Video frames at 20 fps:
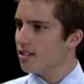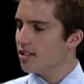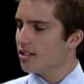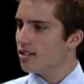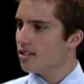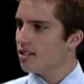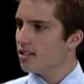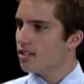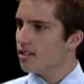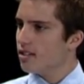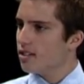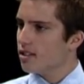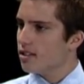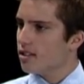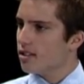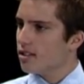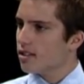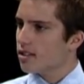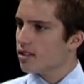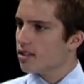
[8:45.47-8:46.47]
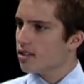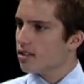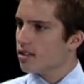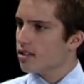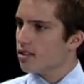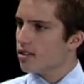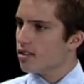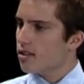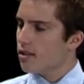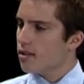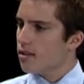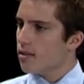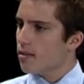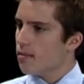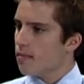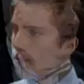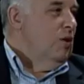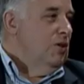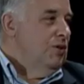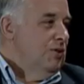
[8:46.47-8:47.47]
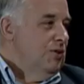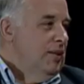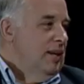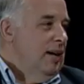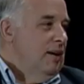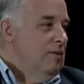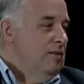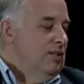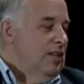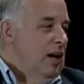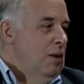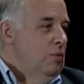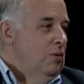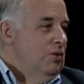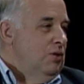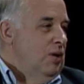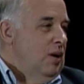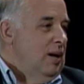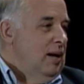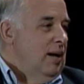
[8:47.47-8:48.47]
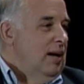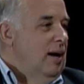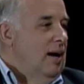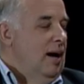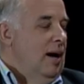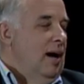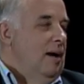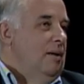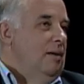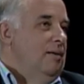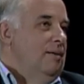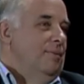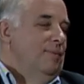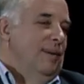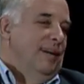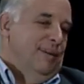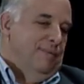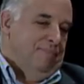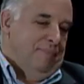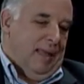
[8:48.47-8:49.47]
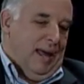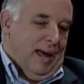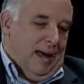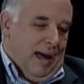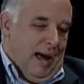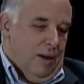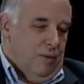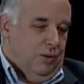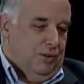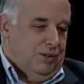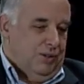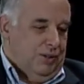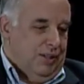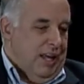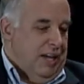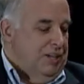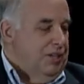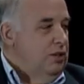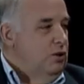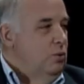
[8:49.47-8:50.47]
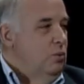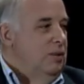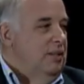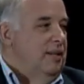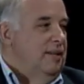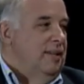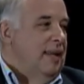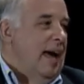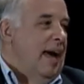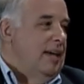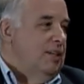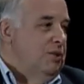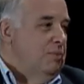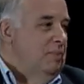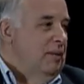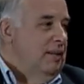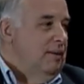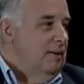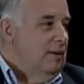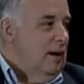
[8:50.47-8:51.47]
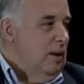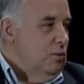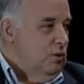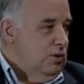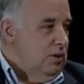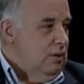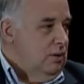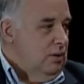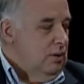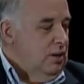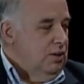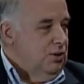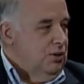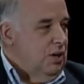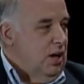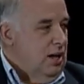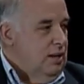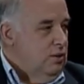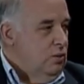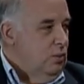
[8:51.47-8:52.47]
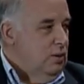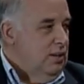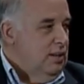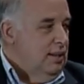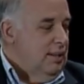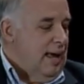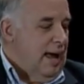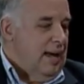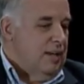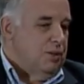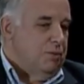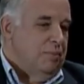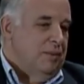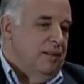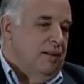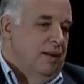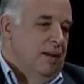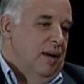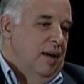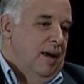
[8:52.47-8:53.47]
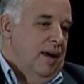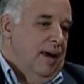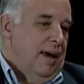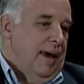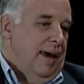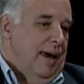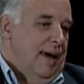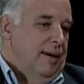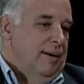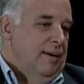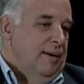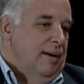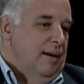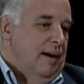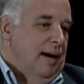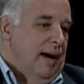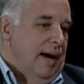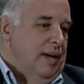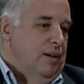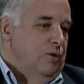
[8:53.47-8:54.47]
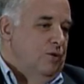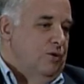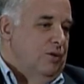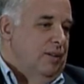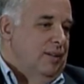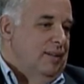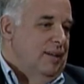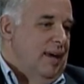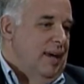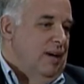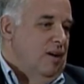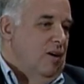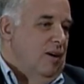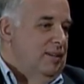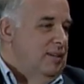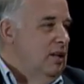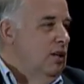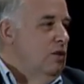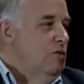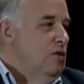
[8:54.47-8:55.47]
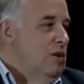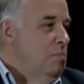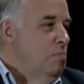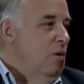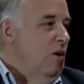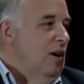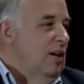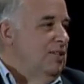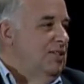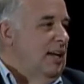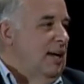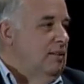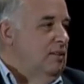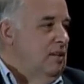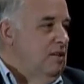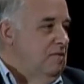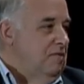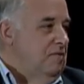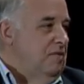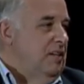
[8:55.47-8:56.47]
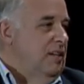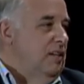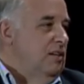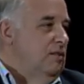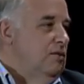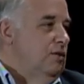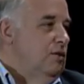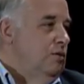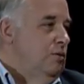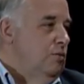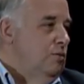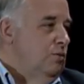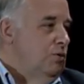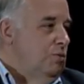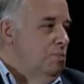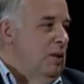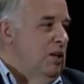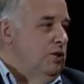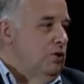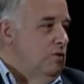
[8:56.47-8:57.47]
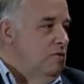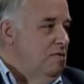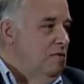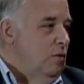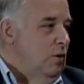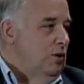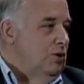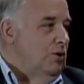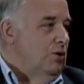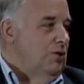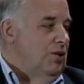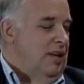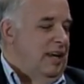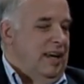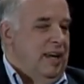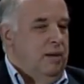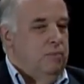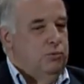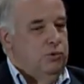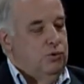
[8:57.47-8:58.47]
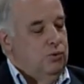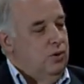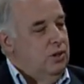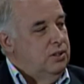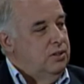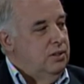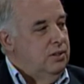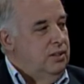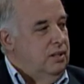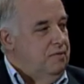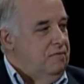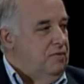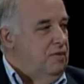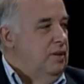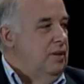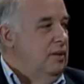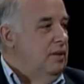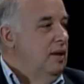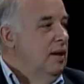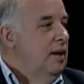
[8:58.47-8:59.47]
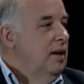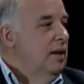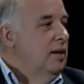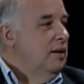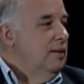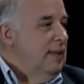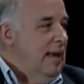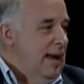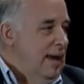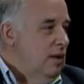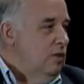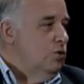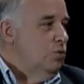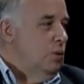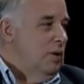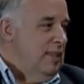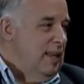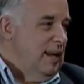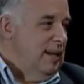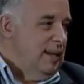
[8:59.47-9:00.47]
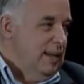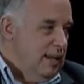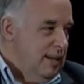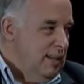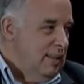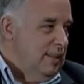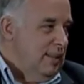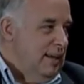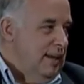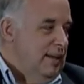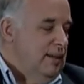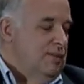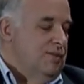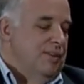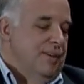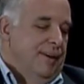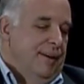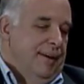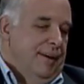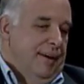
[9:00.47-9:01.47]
Well, what my job was there is I was on I was stationed to a detachment. I was assigned to a detachment. And I used to take artillery parts out to the field, to special forces camps, or to different towns where they needed things.